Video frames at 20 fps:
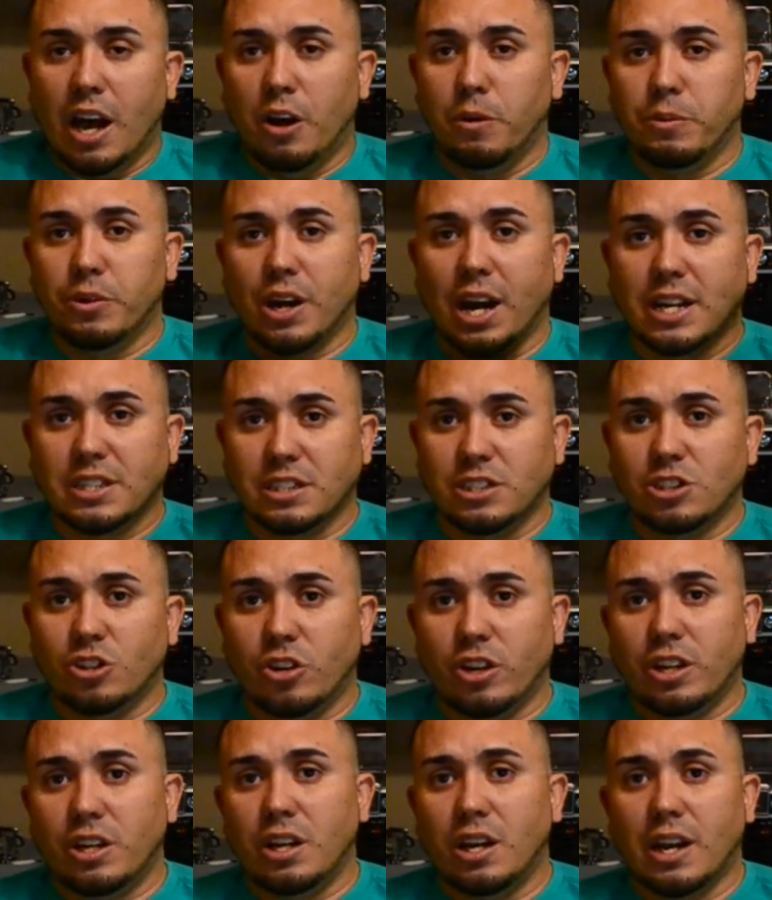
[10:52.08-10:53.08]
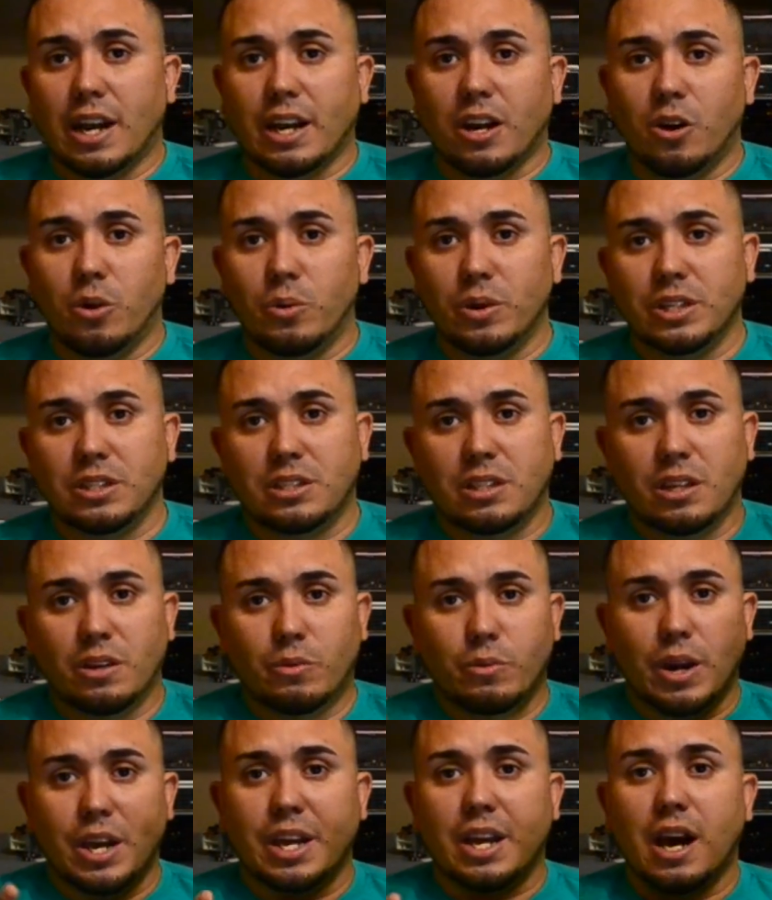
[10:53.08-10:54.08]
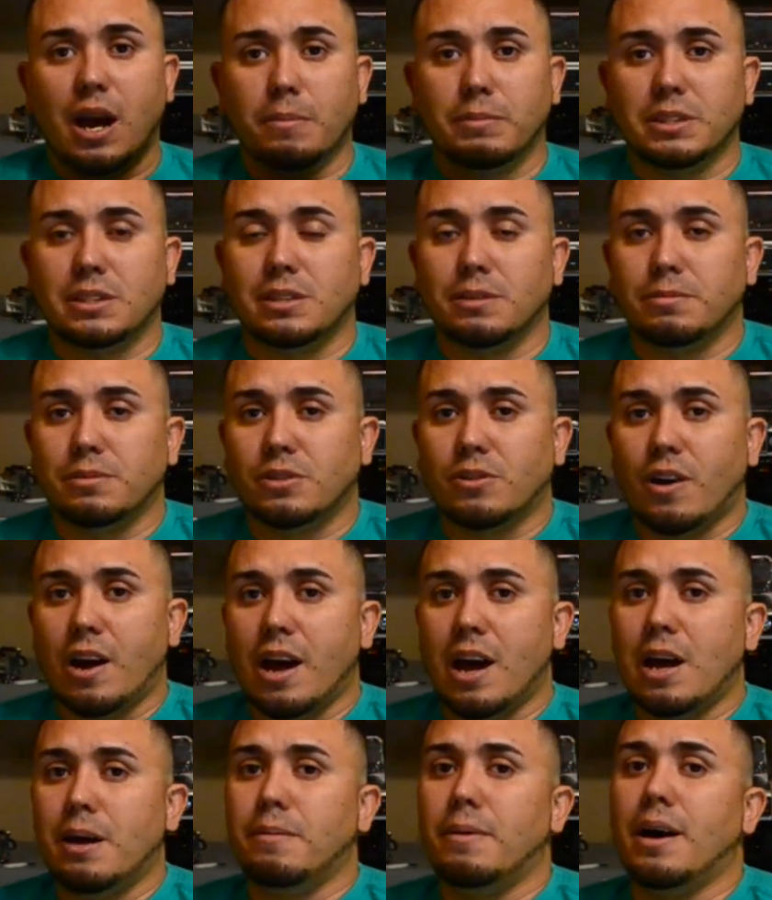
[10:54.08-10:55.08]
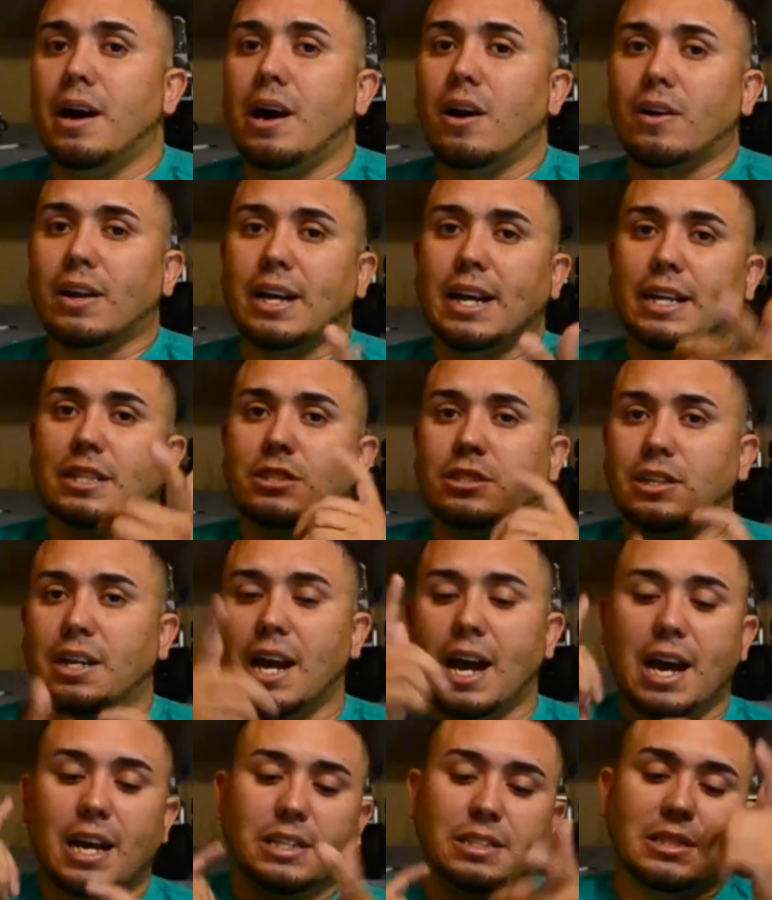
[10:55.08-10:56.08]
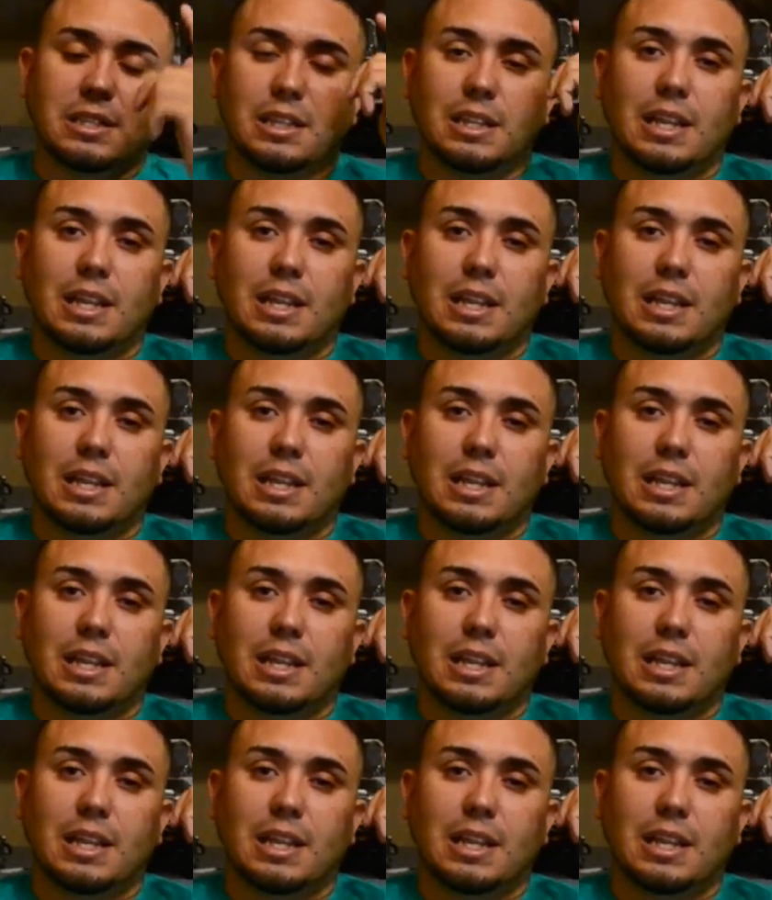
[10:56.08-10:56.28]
I hope you guys enjoyed. Like always, rate, comment, subscribe. I'll catch you guys